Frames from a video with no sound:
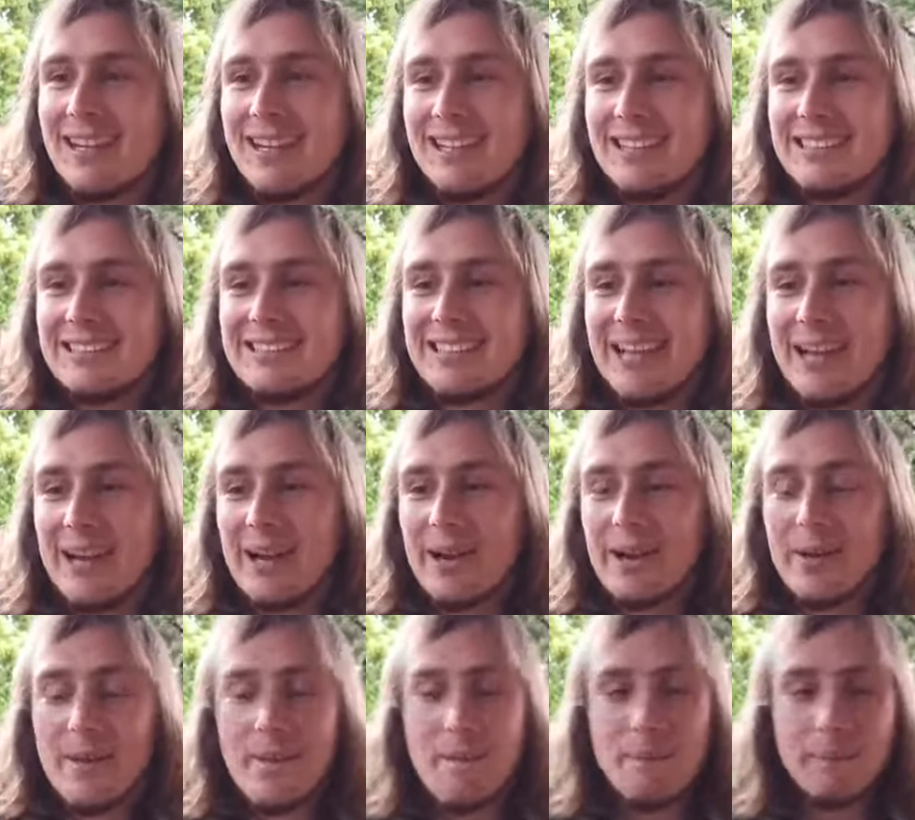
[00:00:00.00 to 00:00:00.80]

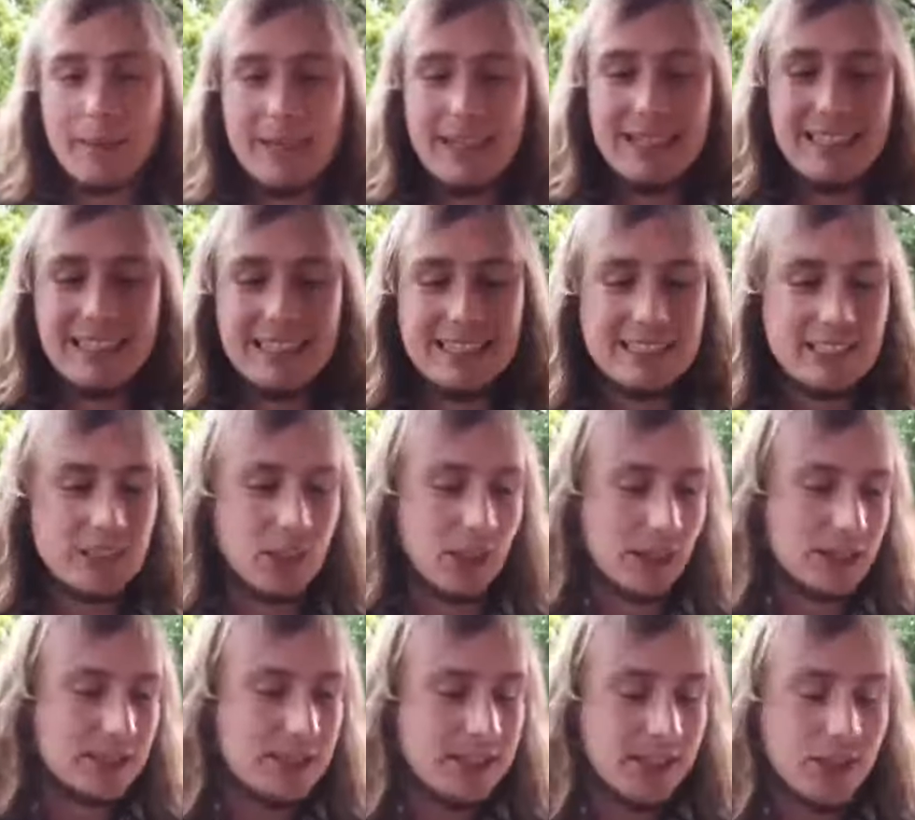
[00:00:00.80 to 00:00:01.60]
So Melanie, to
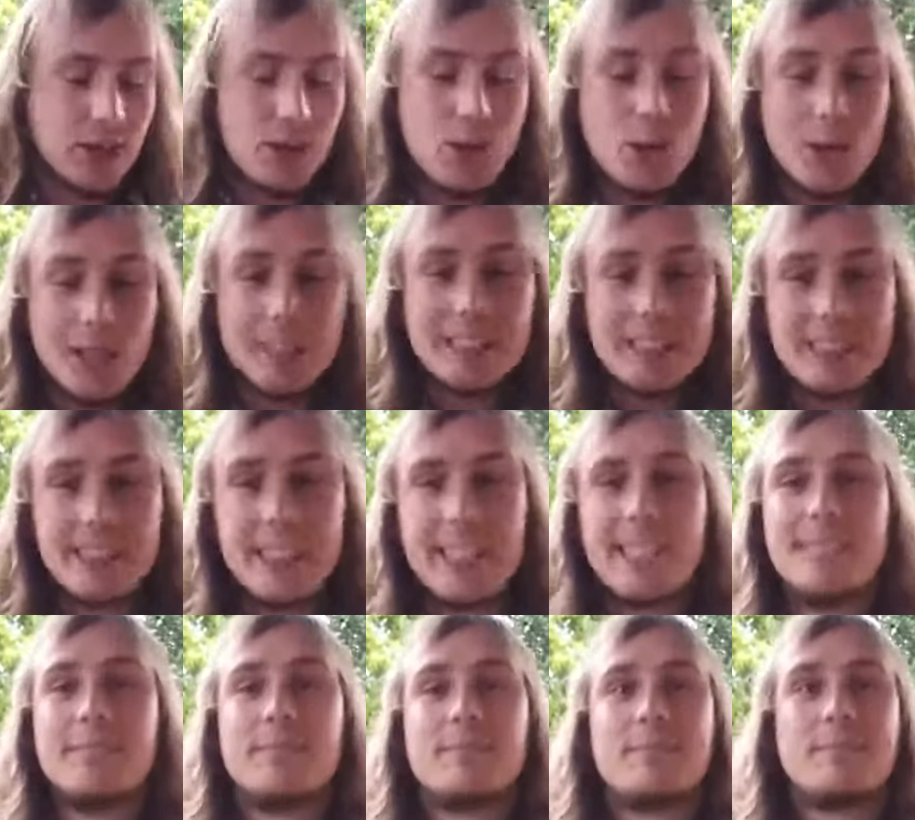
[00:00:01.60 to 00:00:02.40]
answer your
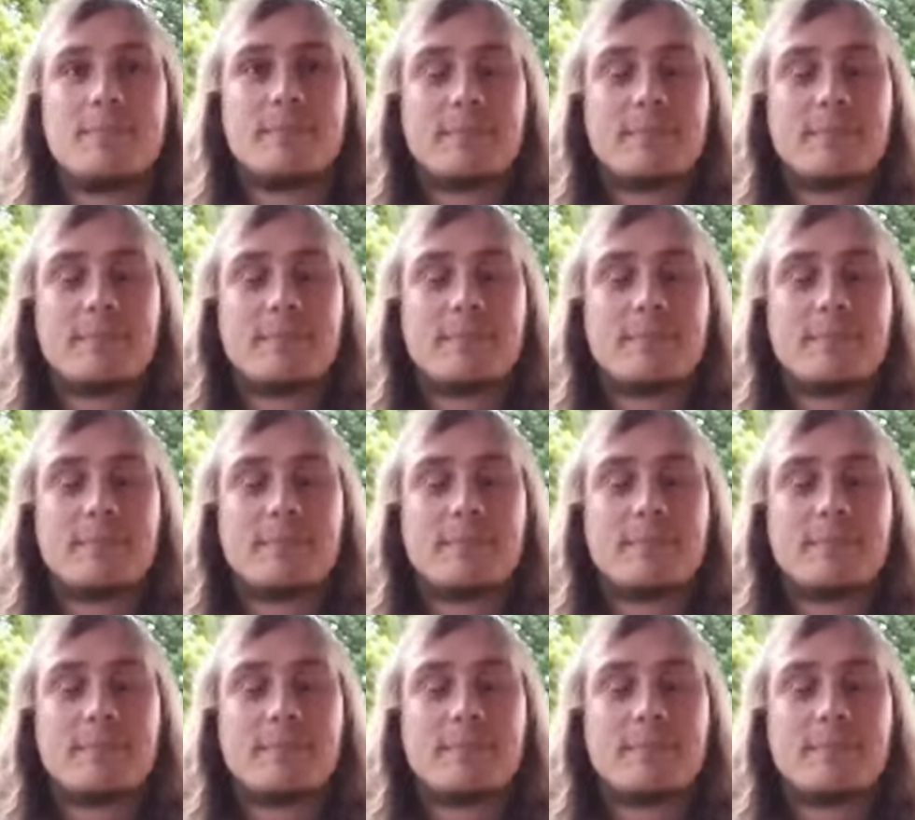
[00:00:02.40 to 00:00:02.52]
question,